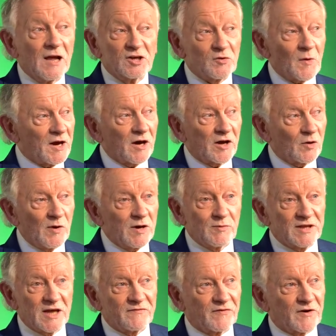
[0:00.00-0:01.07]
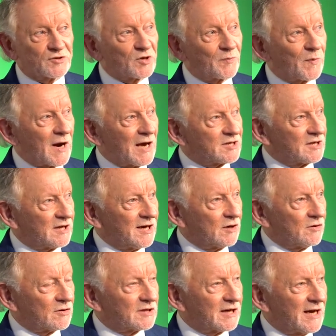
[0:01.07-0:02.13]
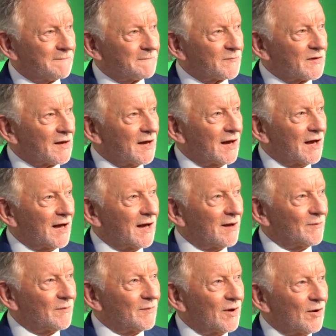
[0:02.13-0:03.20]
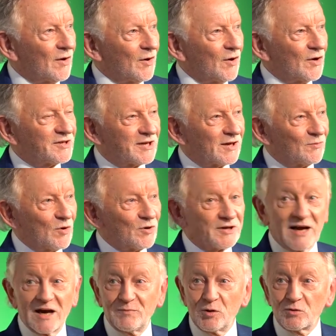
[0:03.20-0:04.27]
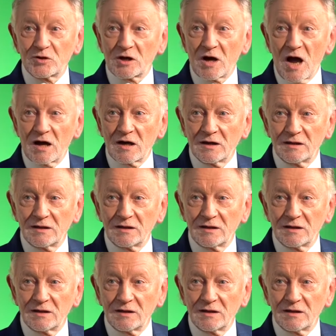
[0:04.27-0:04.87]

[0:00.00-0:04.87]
So I got away with that for a surprisingly long time um, until one day I broke the clock,